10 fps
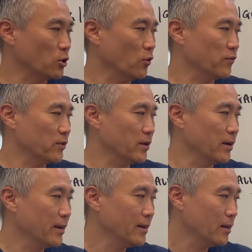go over
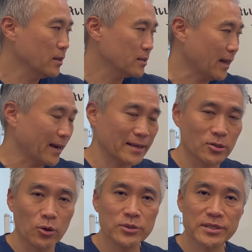the
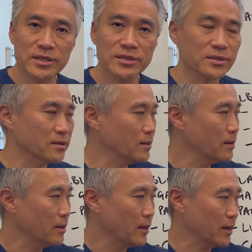diagnosis
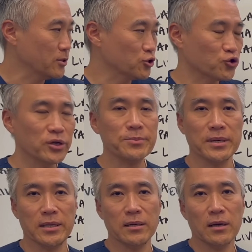and the
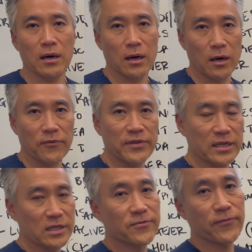treatment of
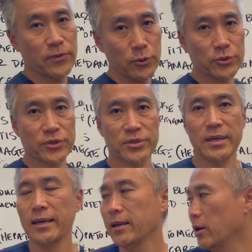these flukes
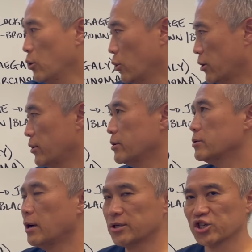or
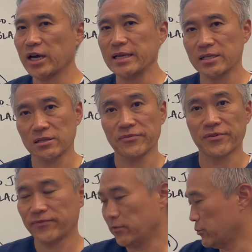uh, Chinese liver
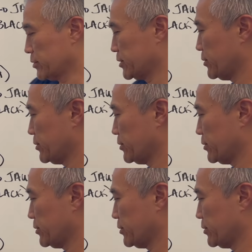flukes,